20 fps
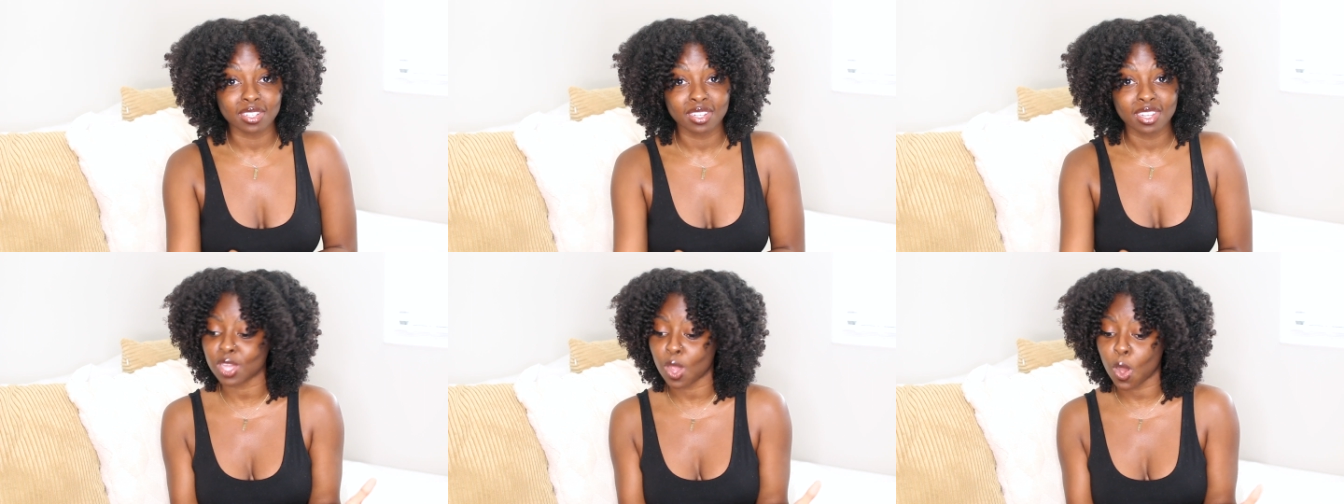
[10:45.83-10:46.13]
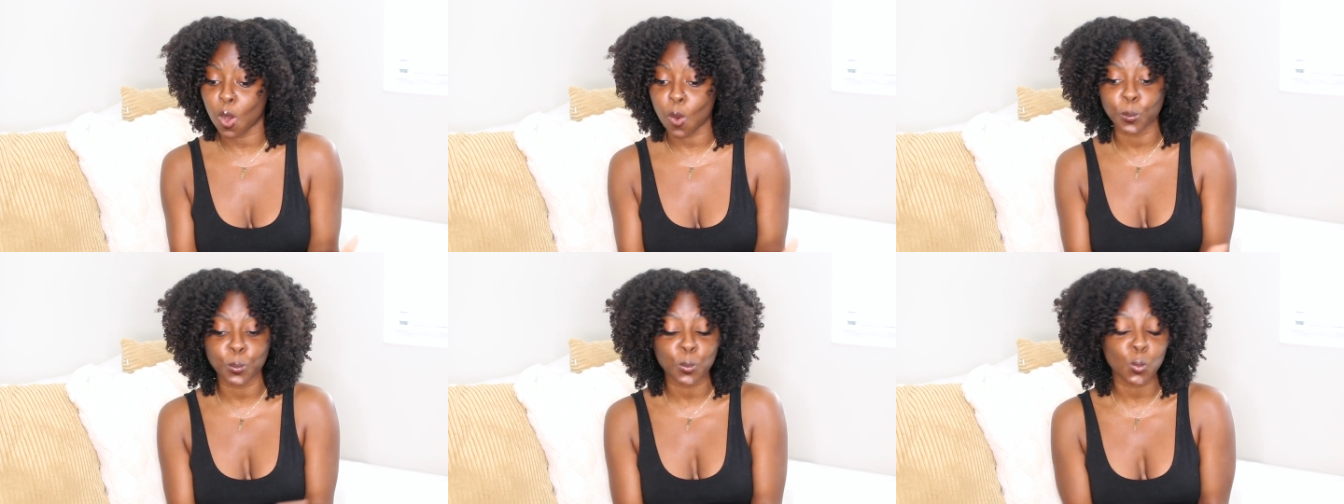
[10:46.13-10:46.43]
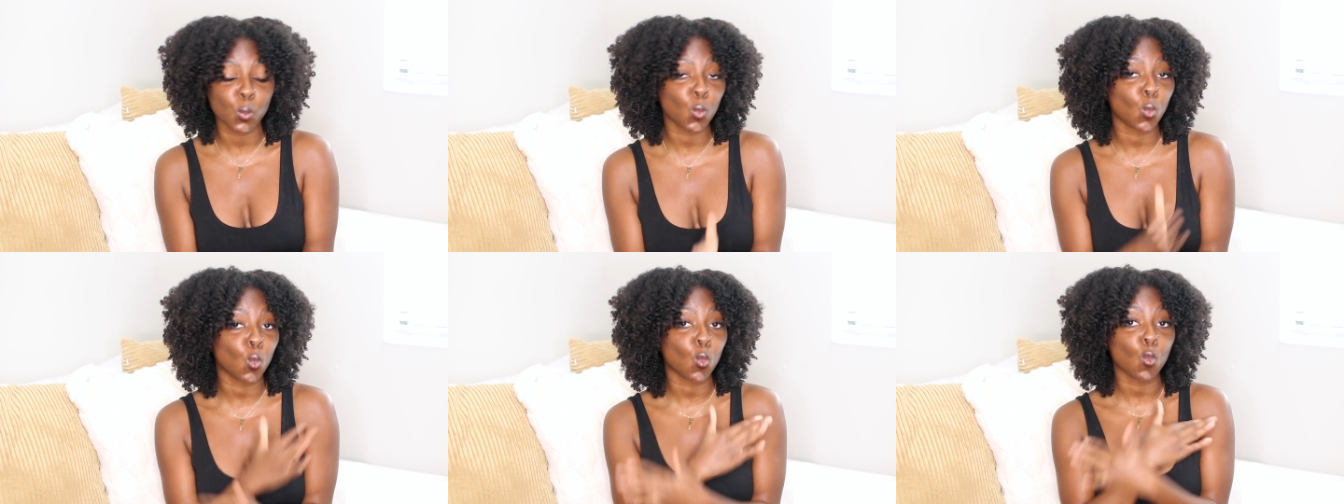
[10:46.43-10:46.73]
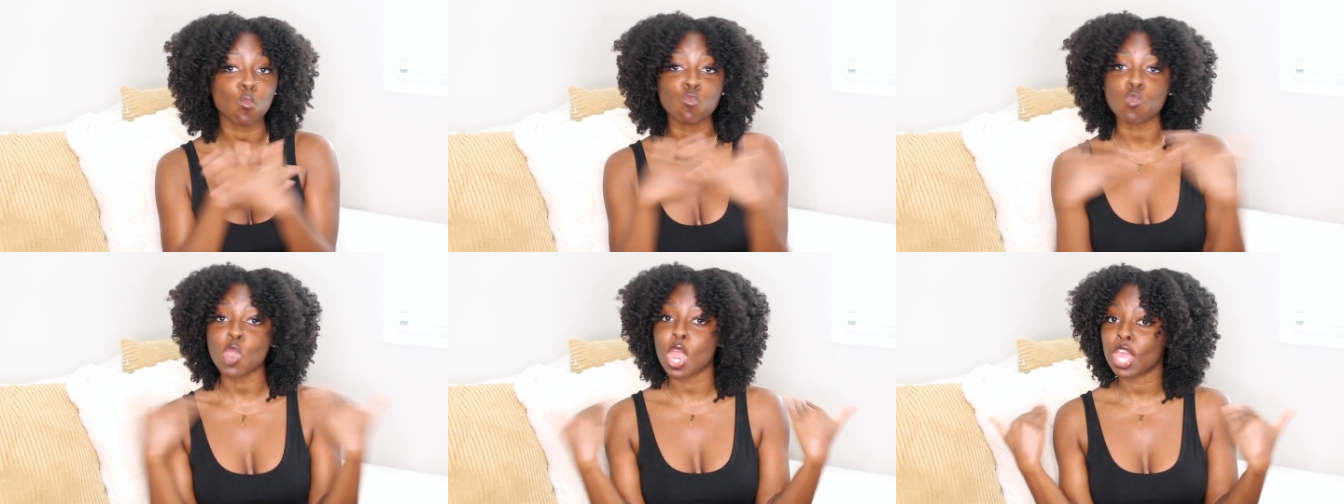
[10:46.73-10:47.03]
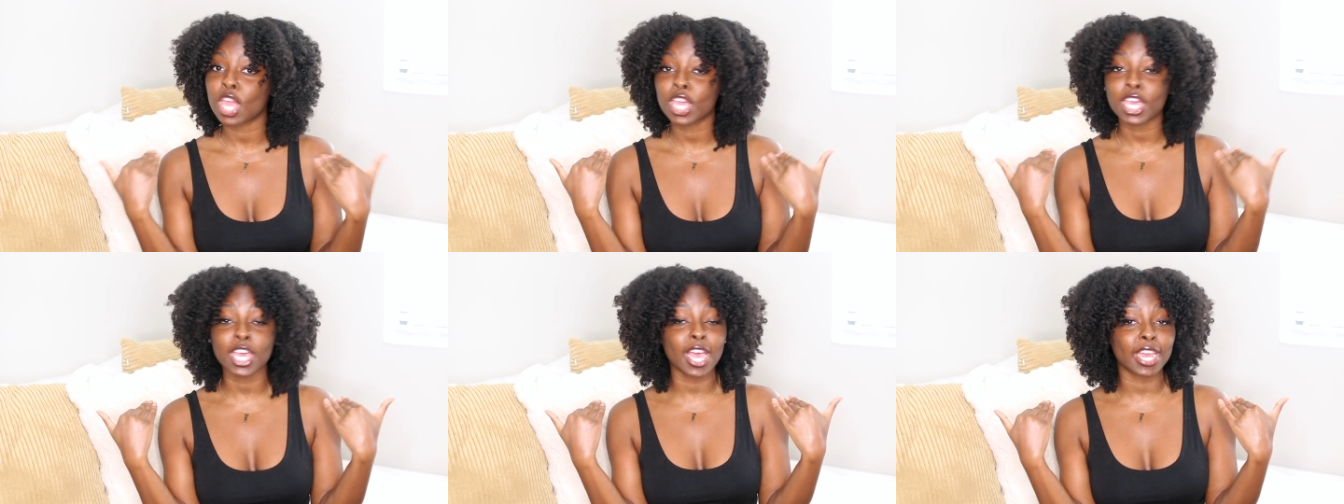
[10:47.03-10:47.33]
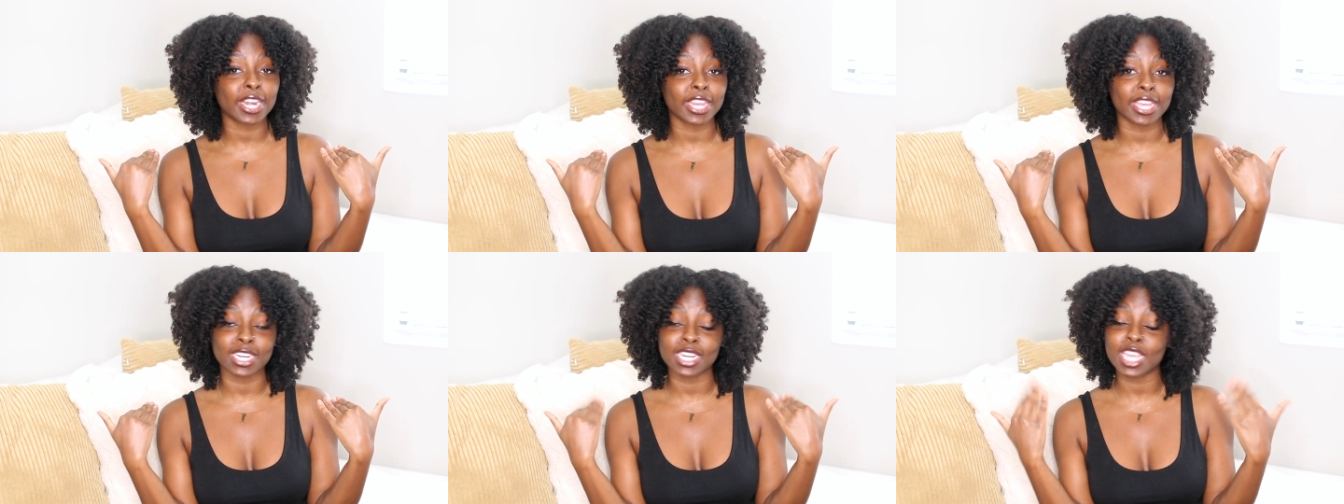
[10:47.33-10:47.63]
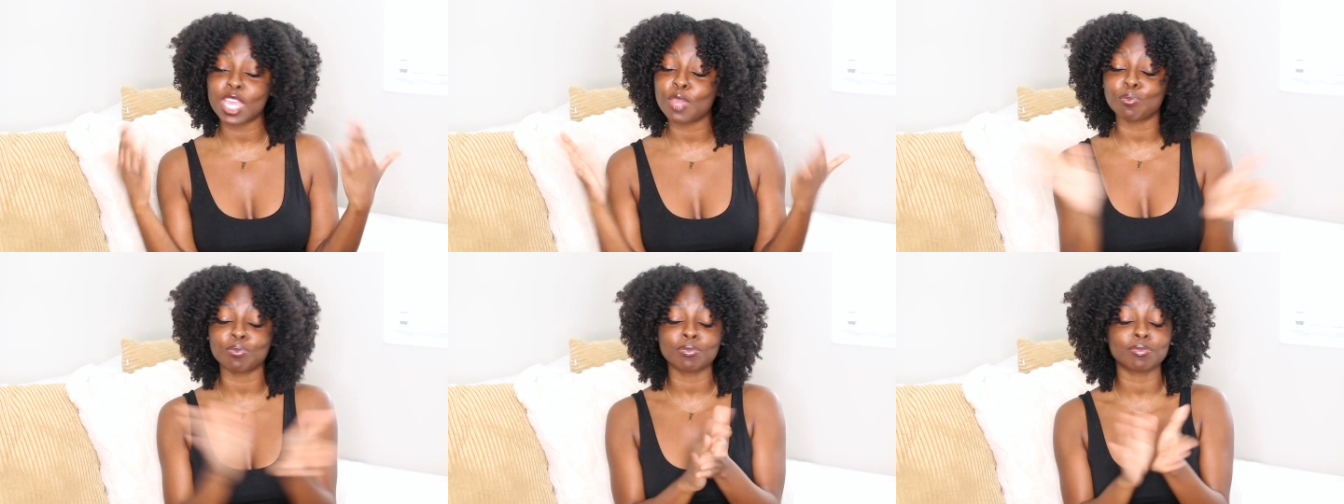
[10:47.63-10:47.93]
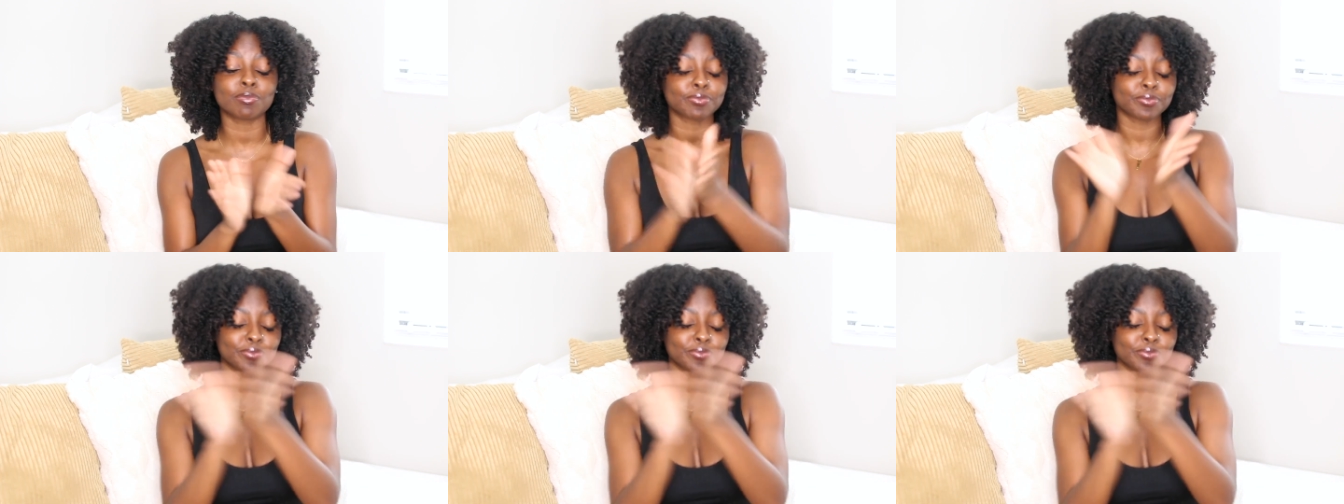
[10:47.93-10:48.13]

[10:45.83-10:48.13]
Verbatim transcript: So cut it,